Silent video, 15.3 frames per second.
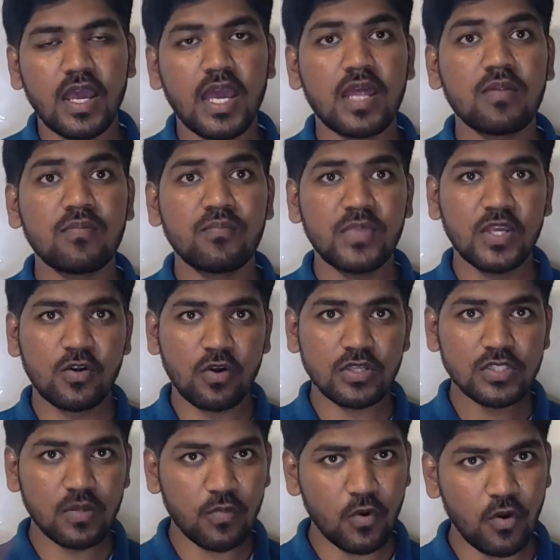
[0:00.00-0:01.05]
And
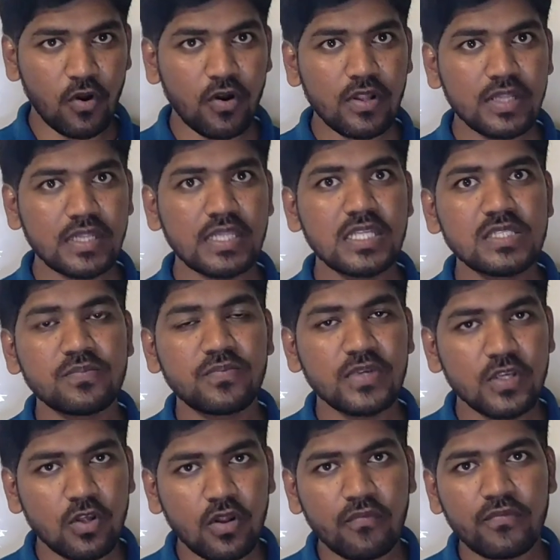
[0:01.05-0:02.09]
because of all this
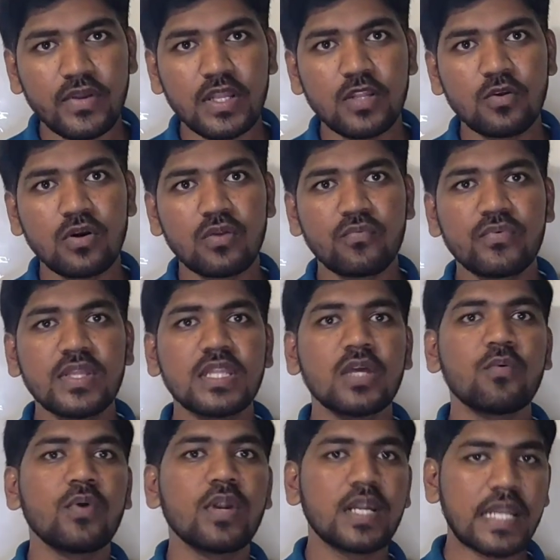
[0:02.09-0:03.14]
fear of failure we
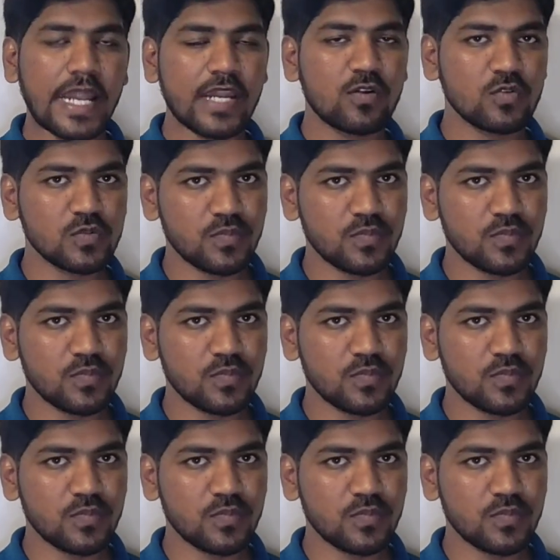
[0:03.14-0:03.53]
never try to